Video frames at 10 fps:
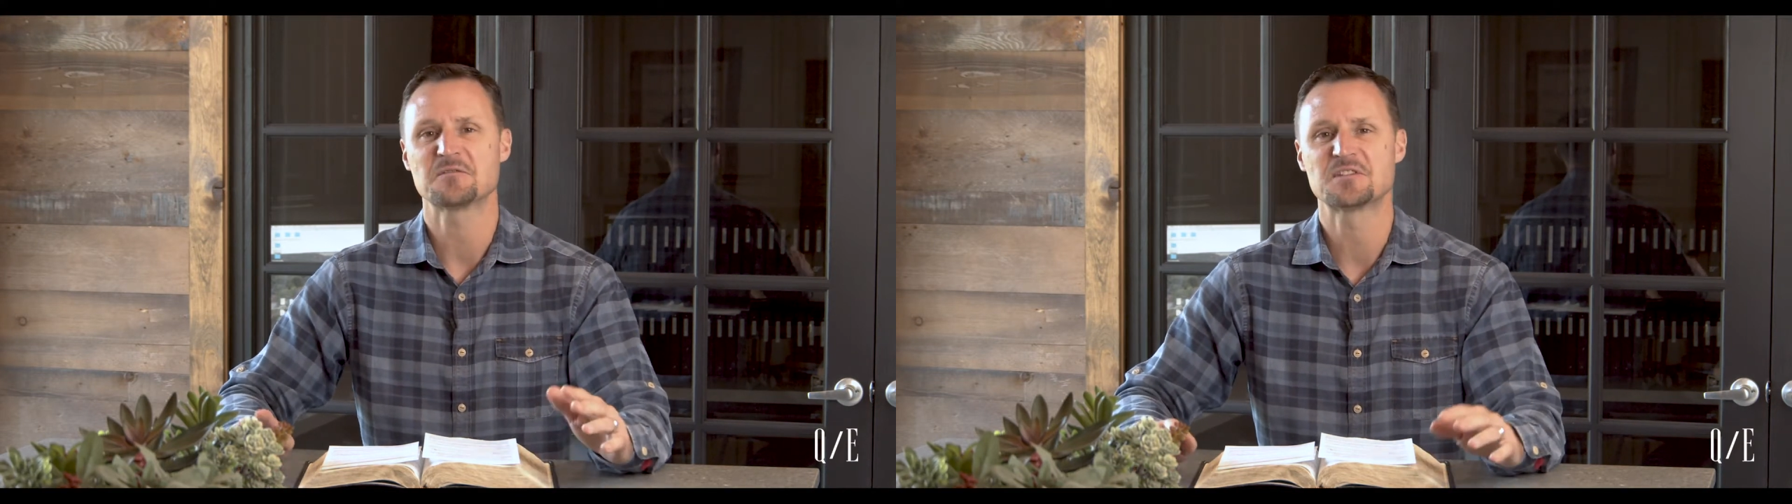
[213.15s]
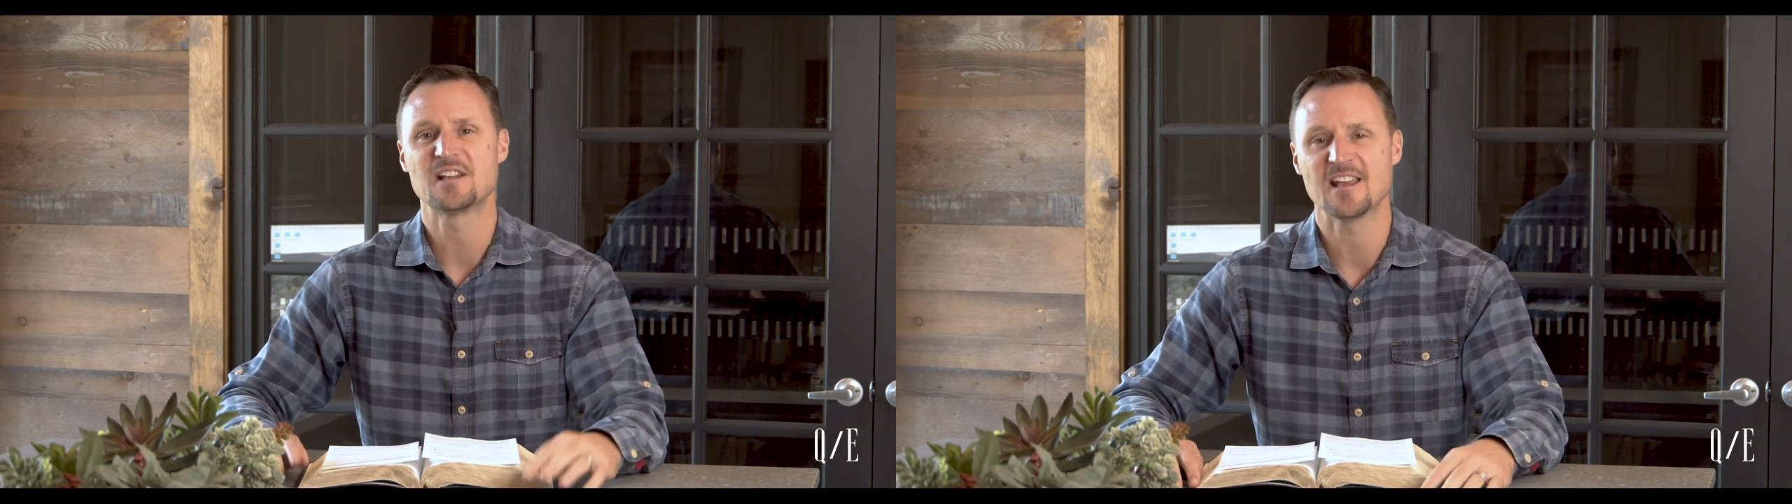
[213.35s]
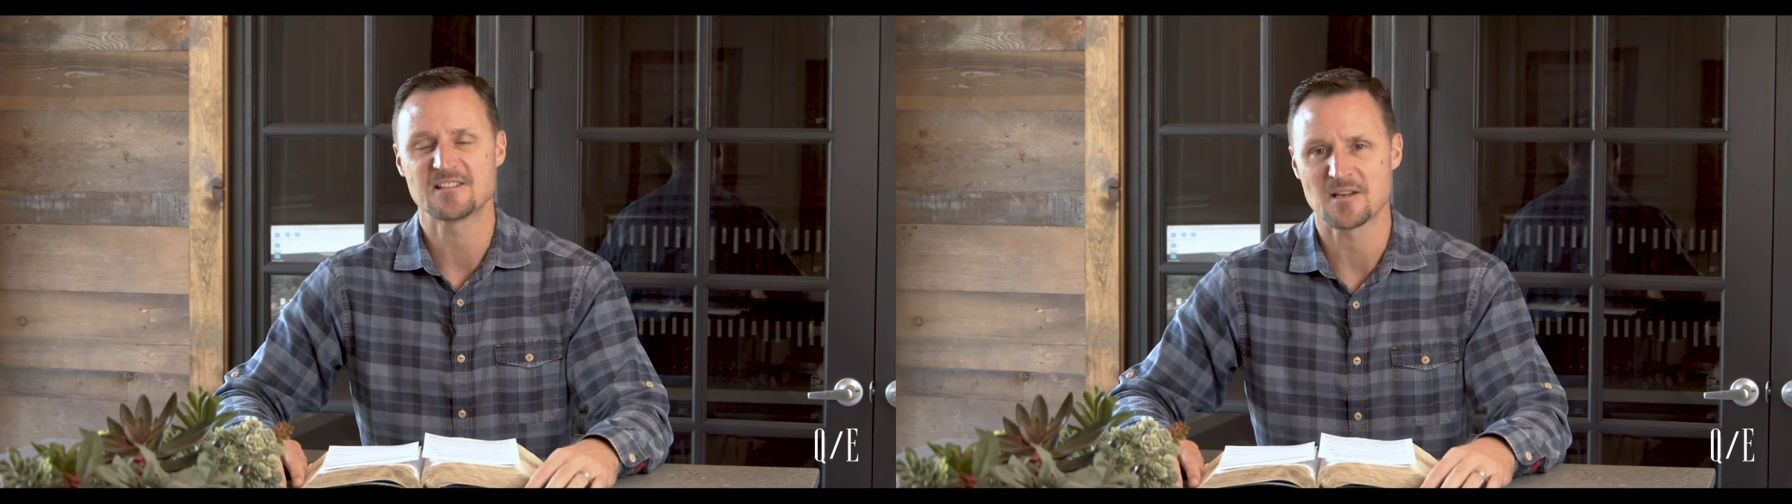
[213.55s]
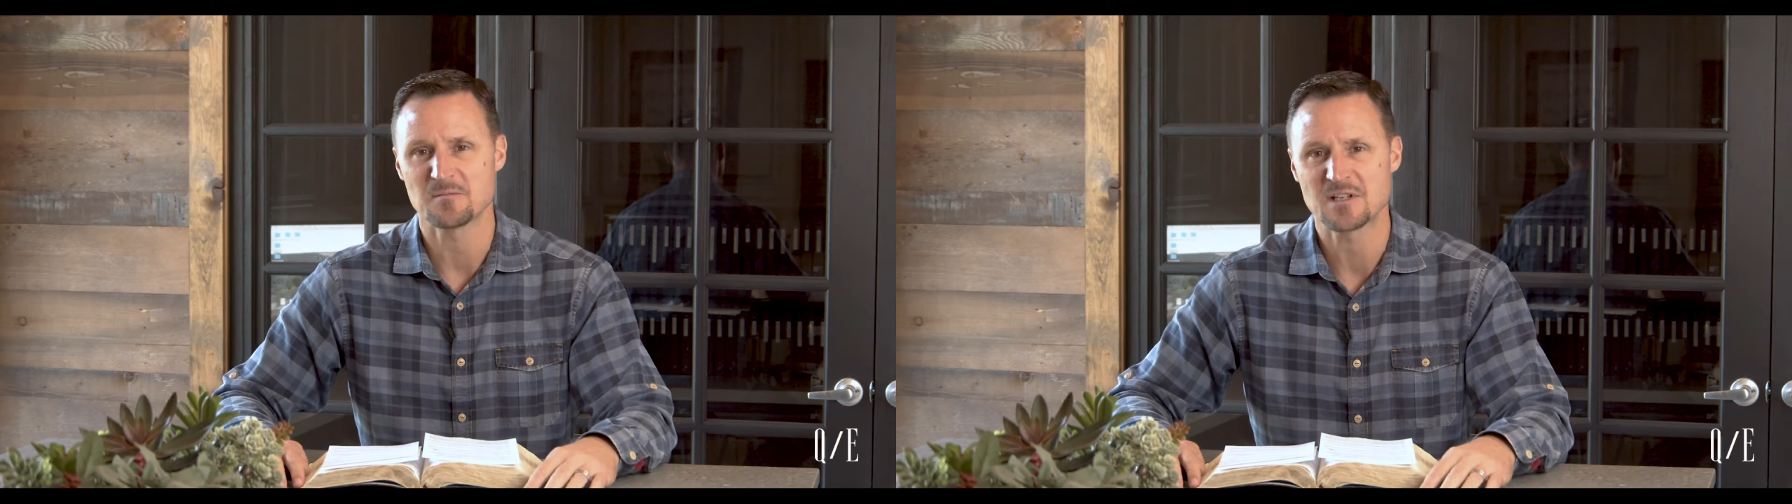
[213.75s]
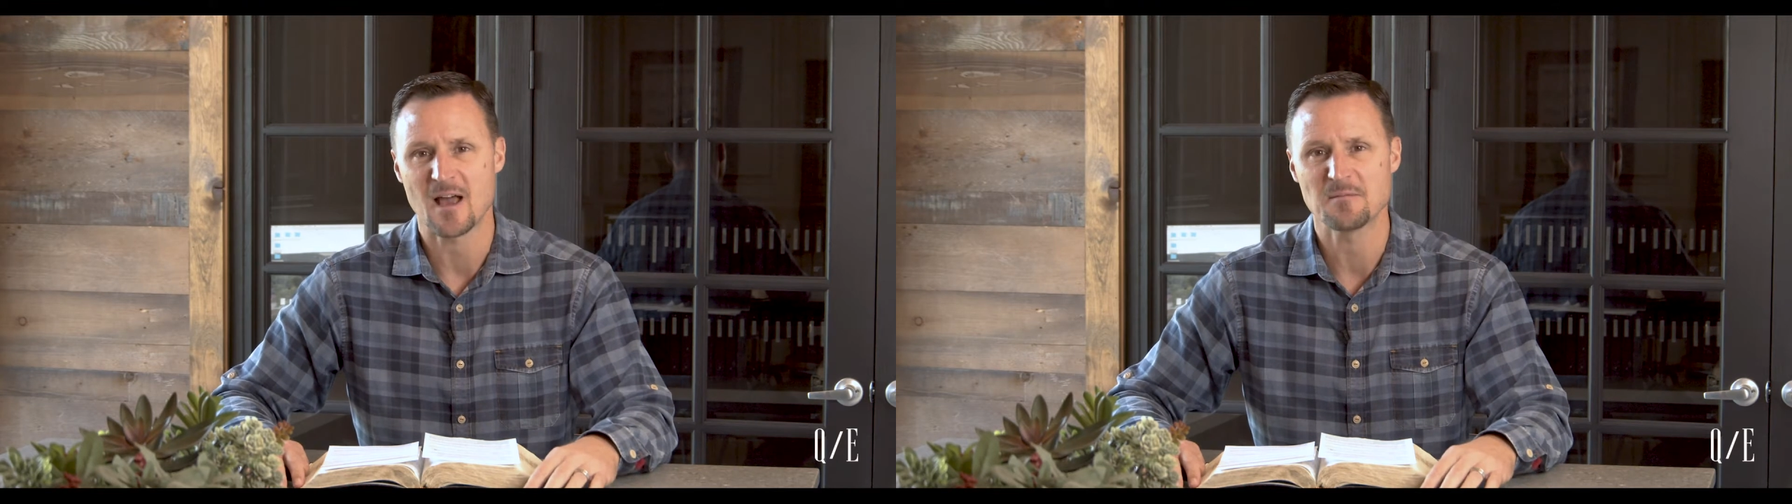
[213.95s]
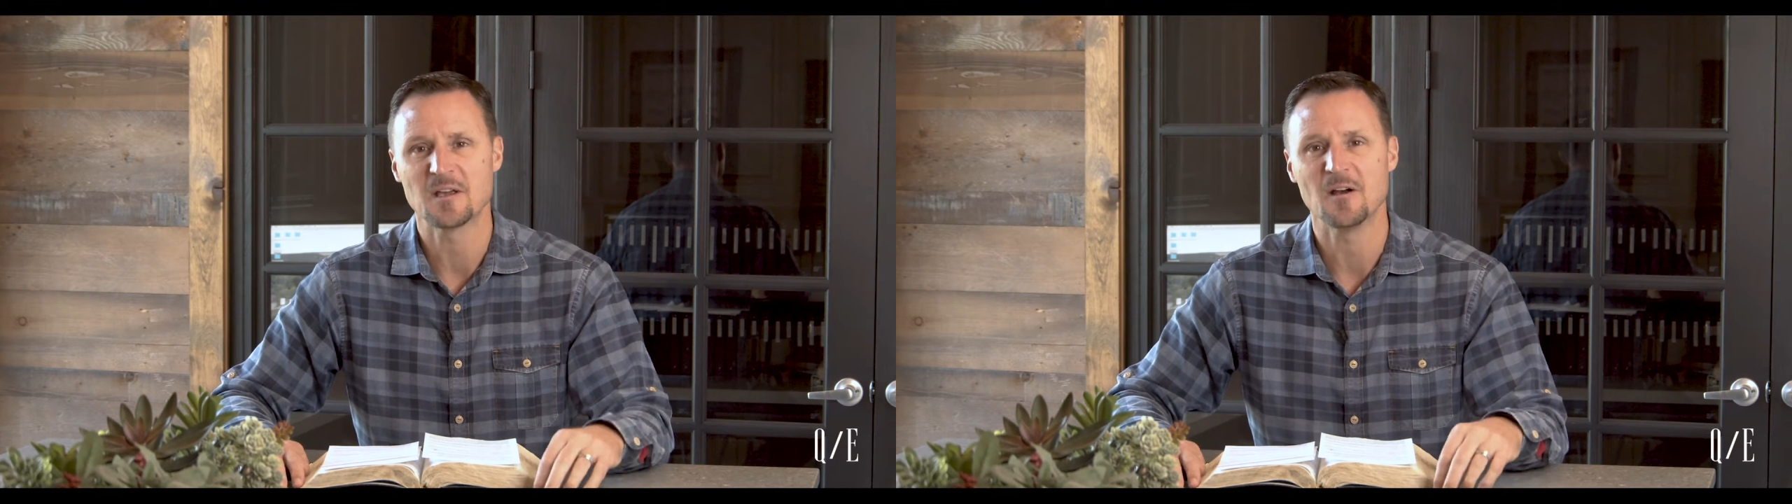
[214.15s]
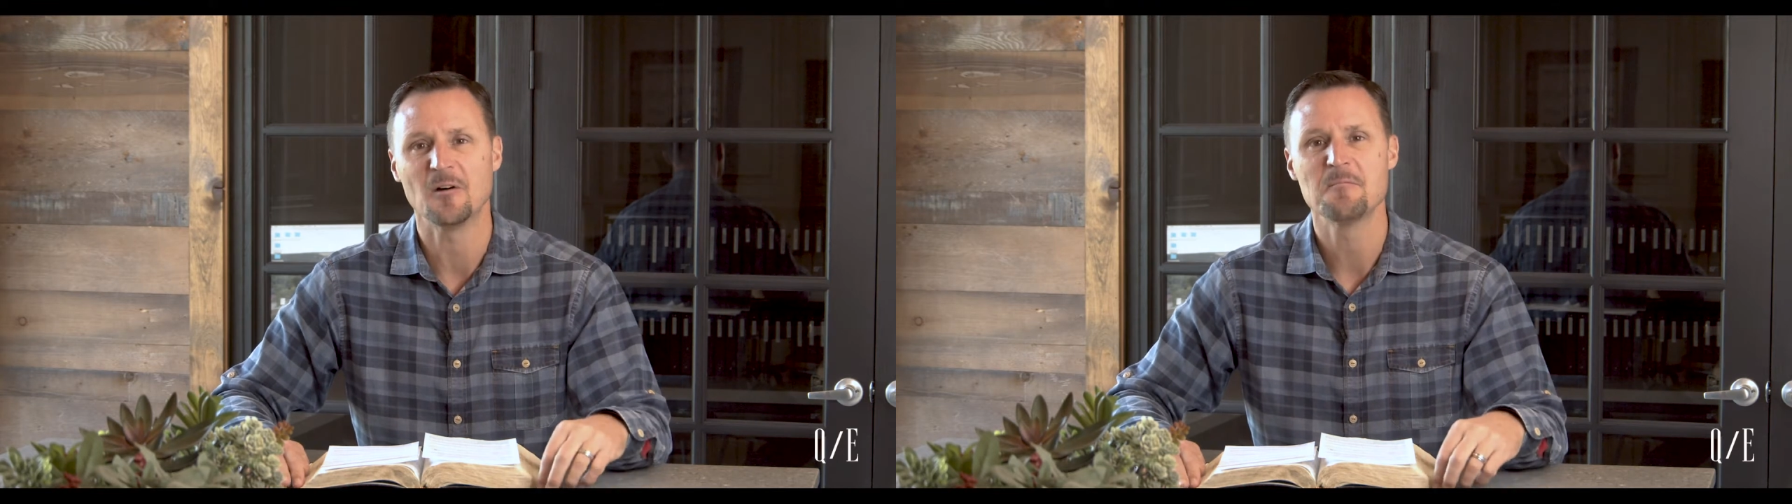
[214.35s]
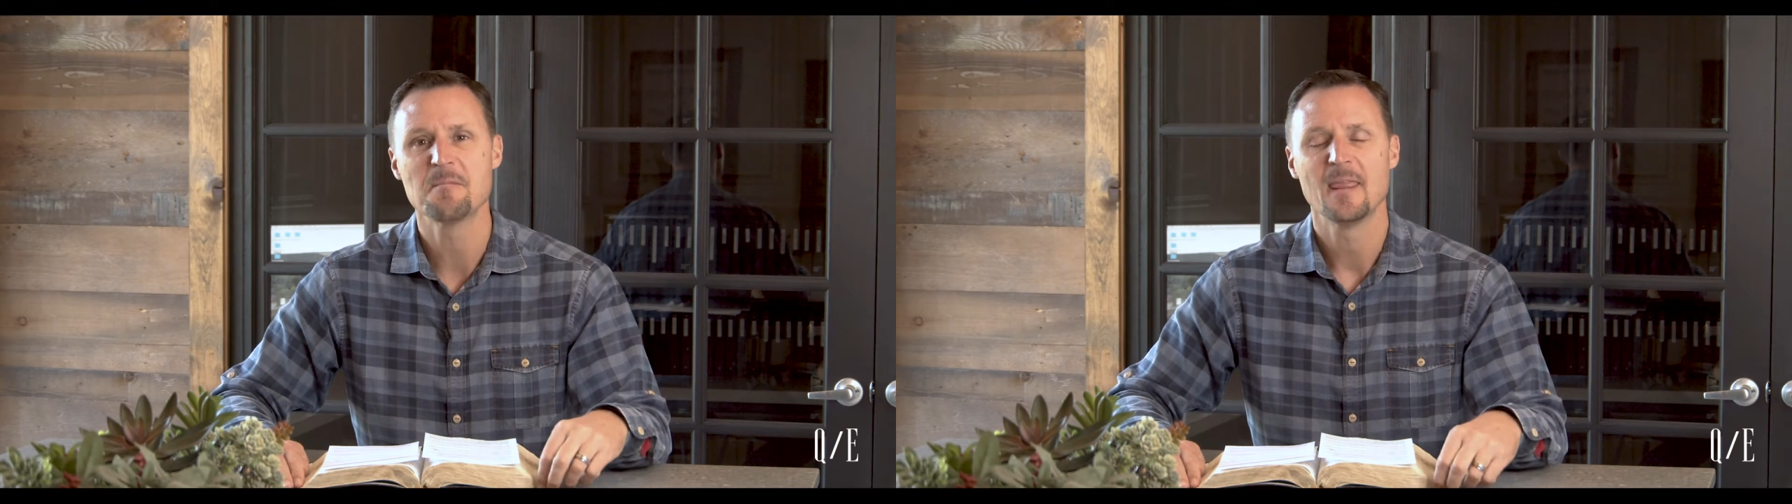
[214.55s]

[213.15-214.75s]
state some time ago,